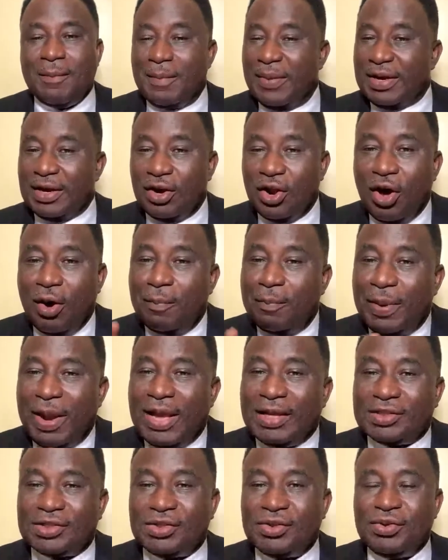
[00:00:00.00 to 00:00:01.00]
May the Lord
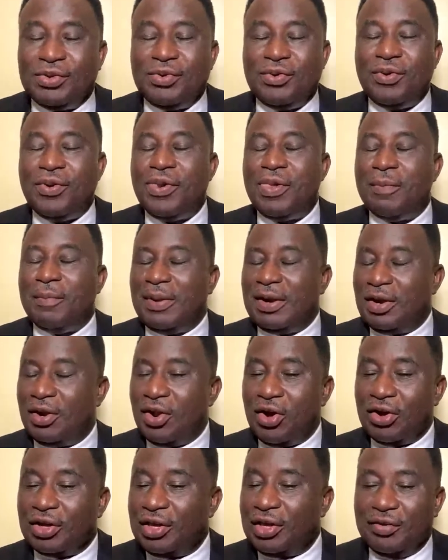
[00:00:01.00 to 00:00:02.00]
bless you. May the
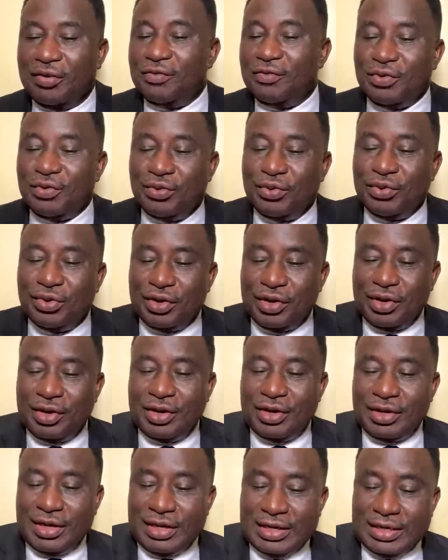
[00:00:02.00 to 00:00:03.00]
Lord give you
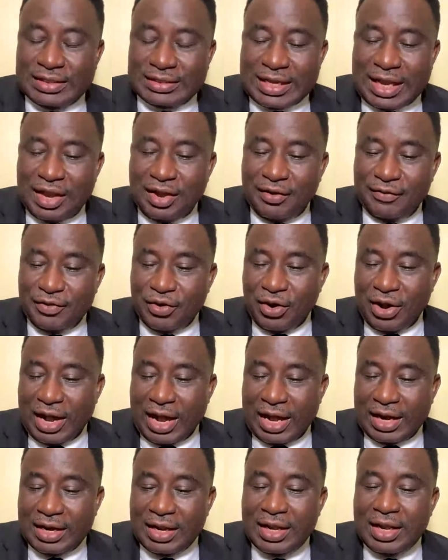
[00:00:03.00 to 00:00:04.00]
the desire of your
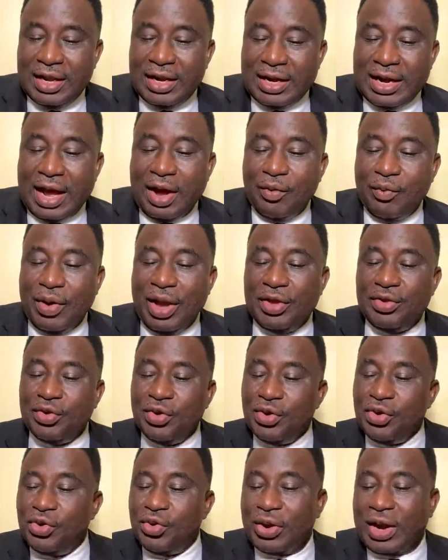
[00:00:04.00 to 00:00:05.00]
heart. Now, when
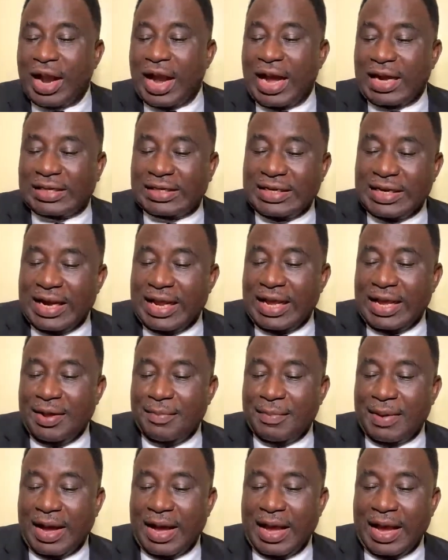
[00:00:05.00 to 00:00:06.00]
you look at
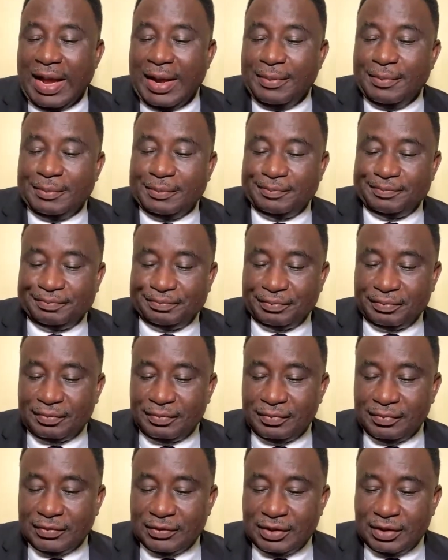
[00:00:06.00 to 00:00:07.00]
Nehemiah,
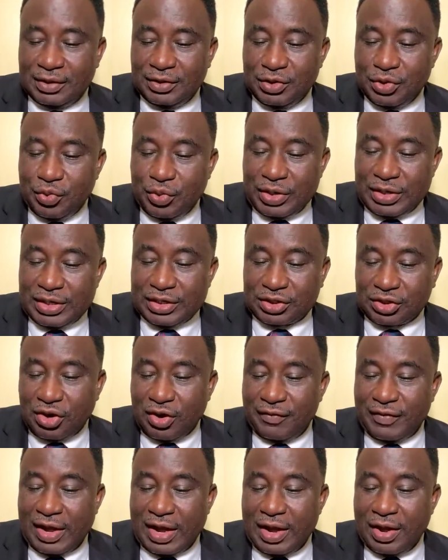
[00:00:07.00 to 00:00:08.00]
you will
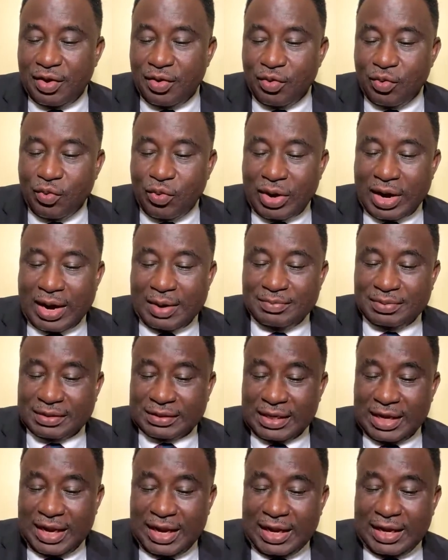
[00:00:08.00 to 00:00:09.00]
discover what I'm
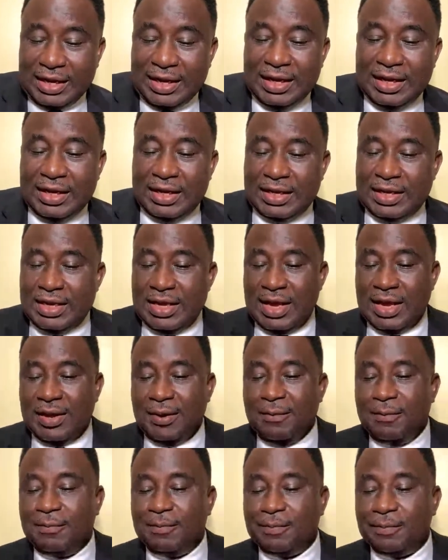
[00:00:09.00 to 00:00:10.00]
saying
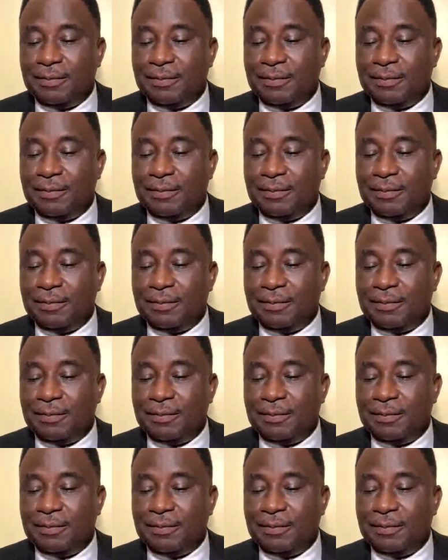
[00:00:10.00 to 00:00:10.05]
here.